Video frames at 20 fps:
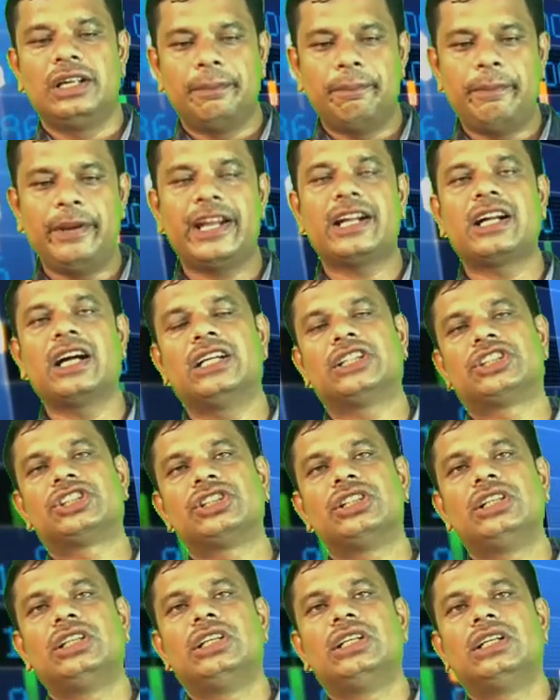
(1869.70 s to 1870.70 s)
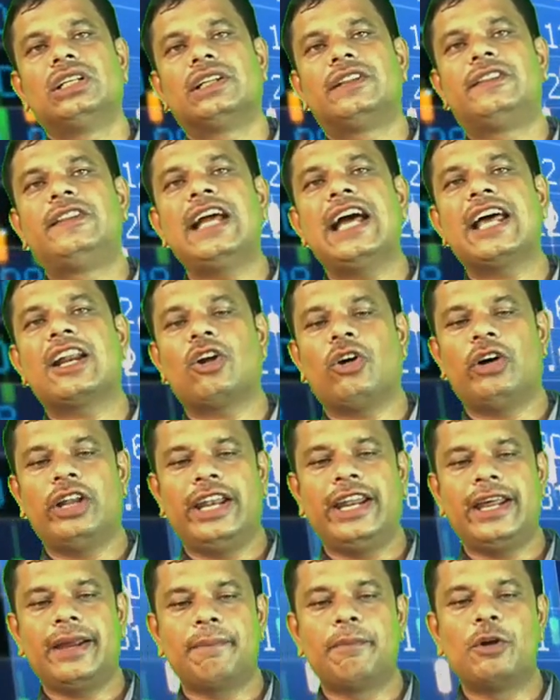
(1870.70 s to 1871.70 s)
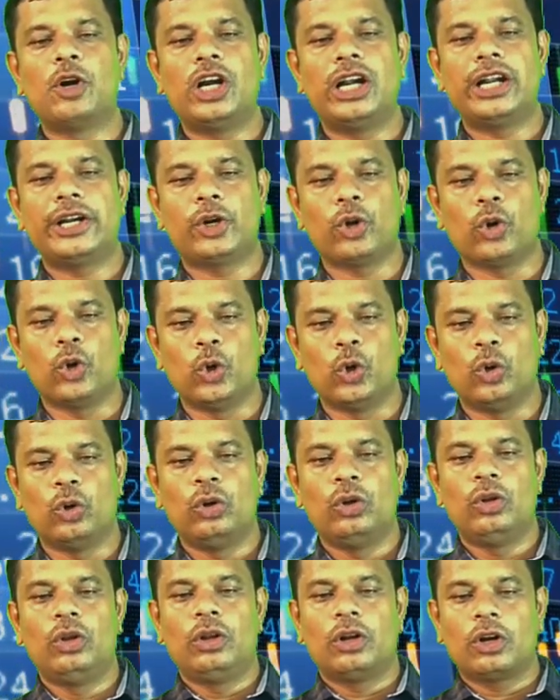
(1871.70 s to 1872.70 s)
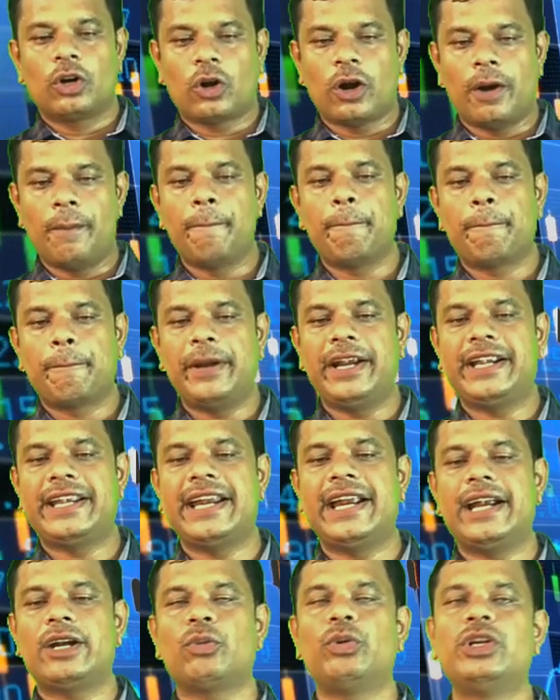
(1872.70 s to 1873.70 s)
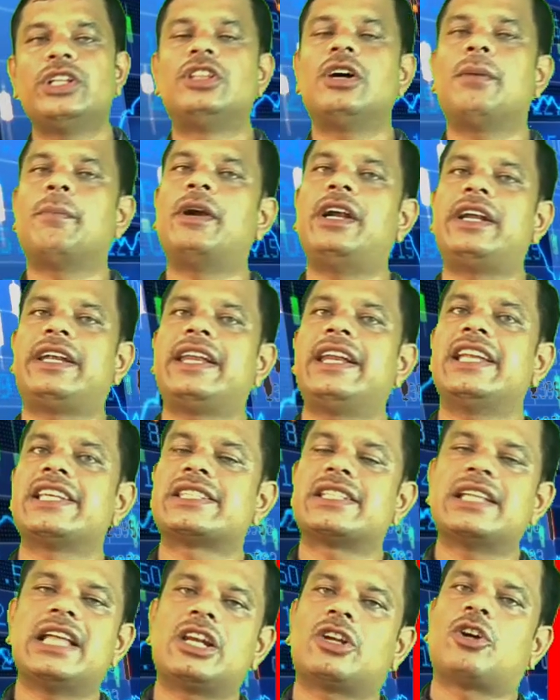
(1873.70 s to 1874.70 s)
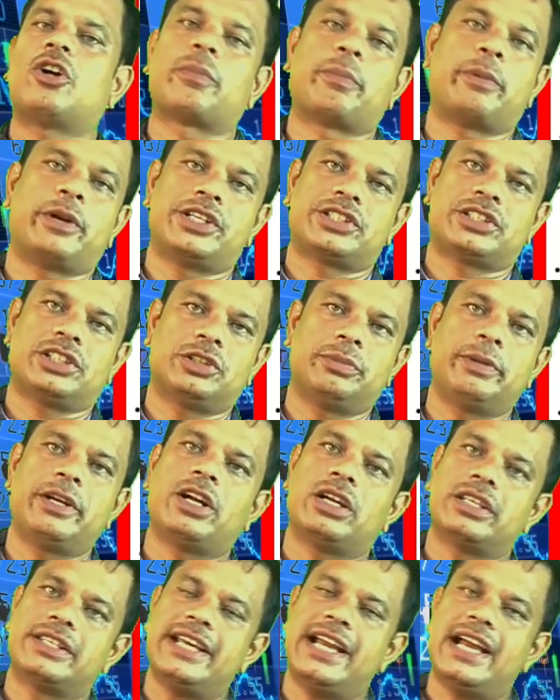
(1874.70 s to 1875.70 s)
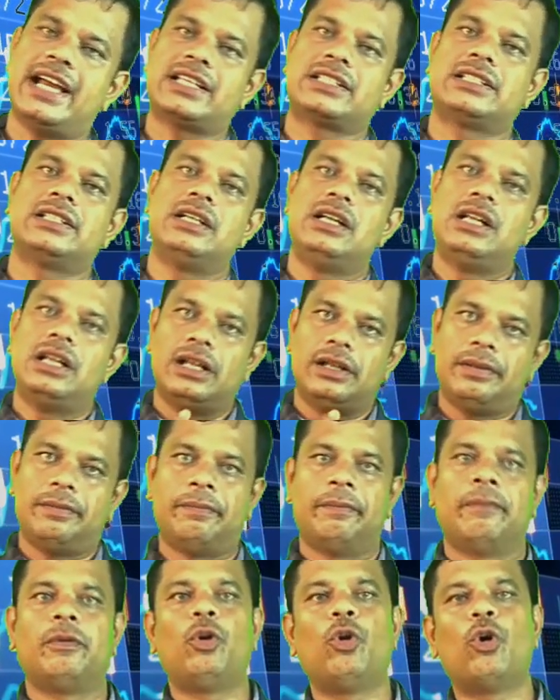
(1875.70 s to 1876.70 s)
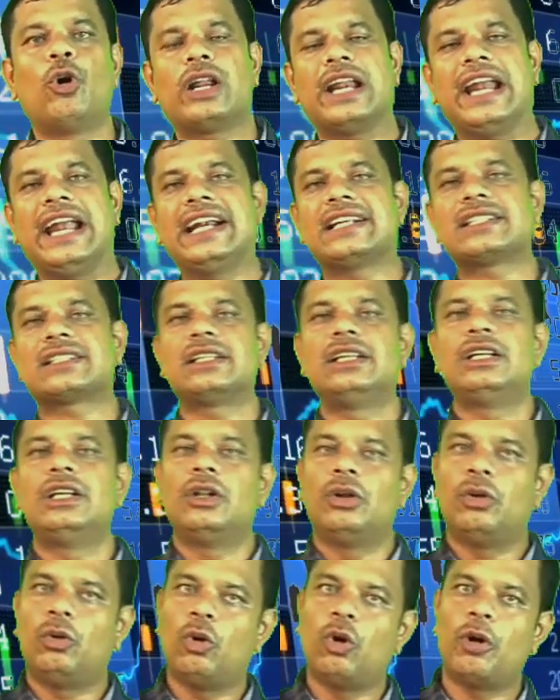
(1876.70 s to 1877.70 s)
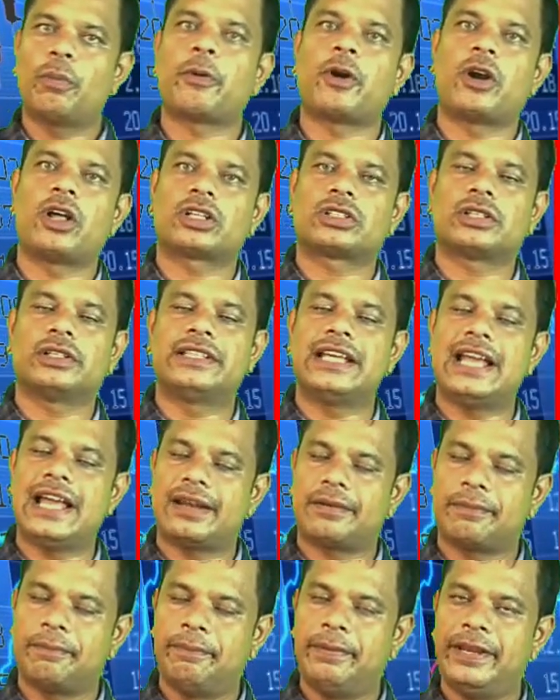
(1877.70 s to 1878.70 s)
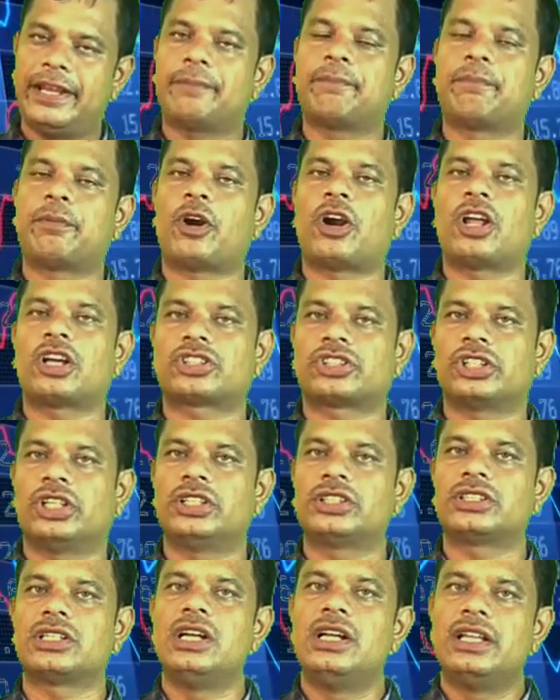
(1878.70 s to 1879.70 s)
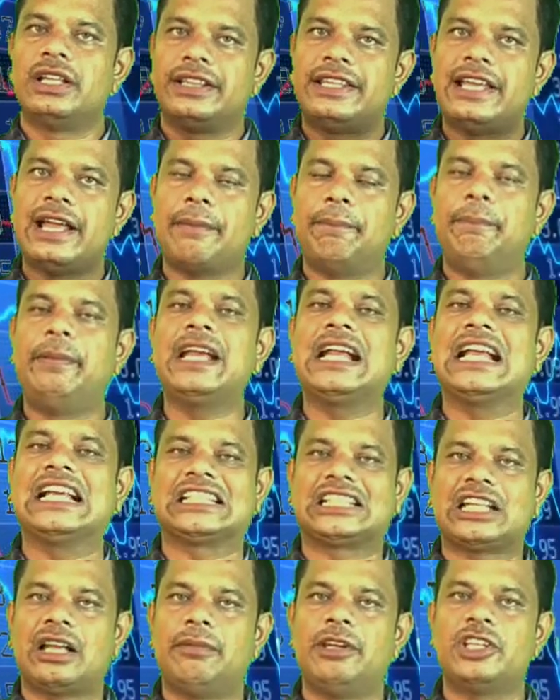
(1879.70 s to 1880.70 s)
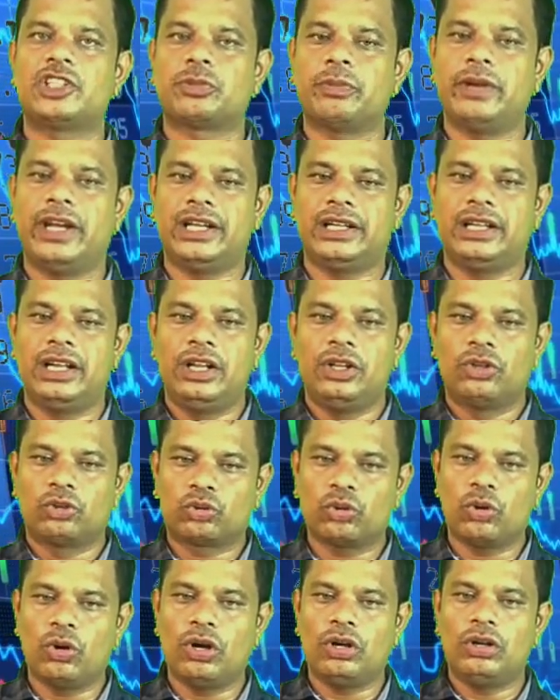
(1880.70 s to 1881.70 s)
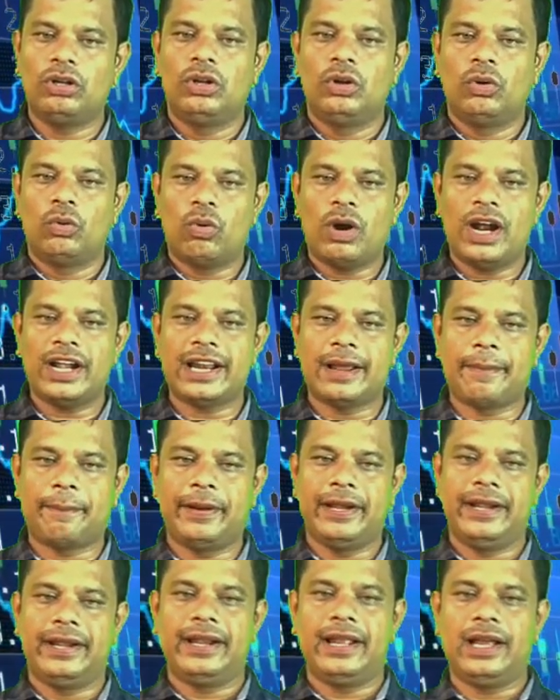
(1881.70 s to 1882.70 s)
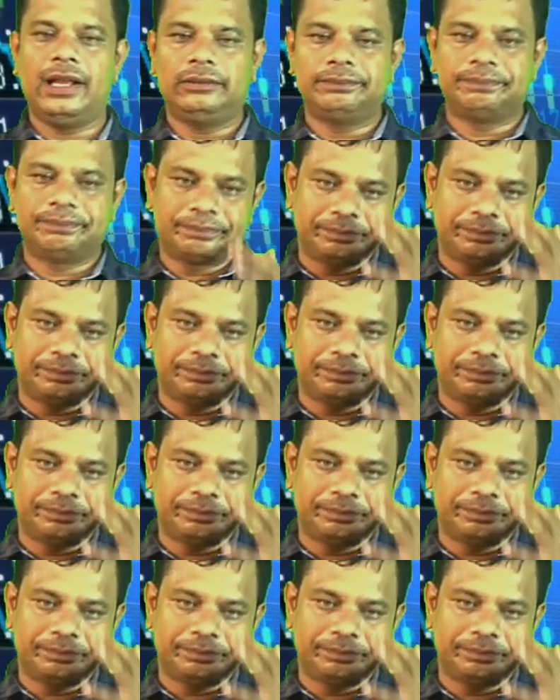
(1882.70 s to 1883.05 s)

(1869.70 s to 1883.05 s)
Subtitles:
because they are unable to compete with the multinational corporations, because they have low rates, low production, they are big productions, they are big establishment. So what happened now?